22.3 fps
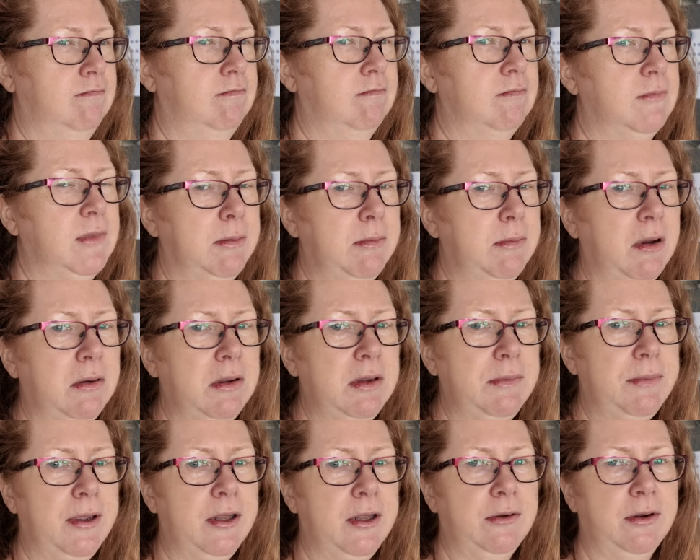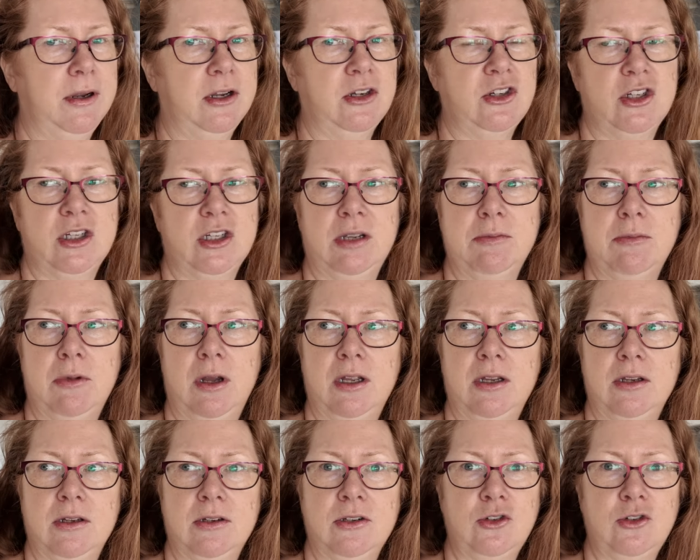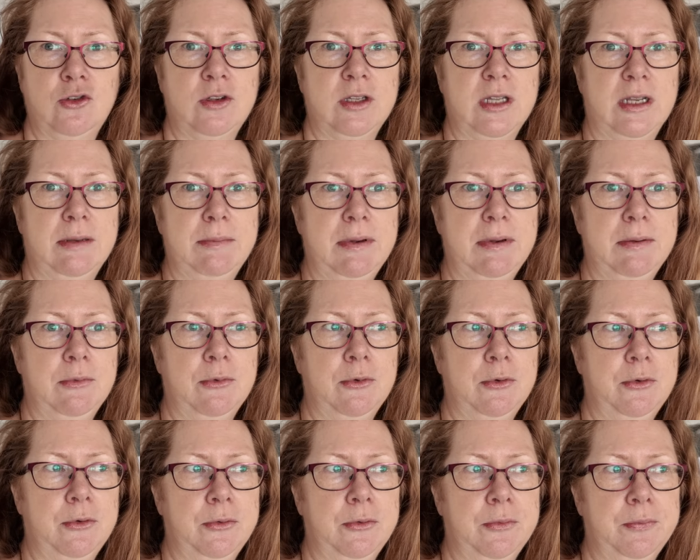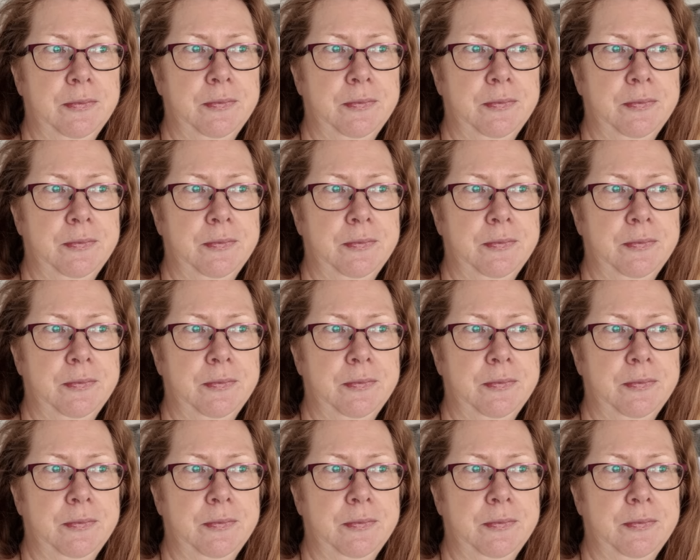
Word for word: That might be better actually, I might enjoy that a bit more.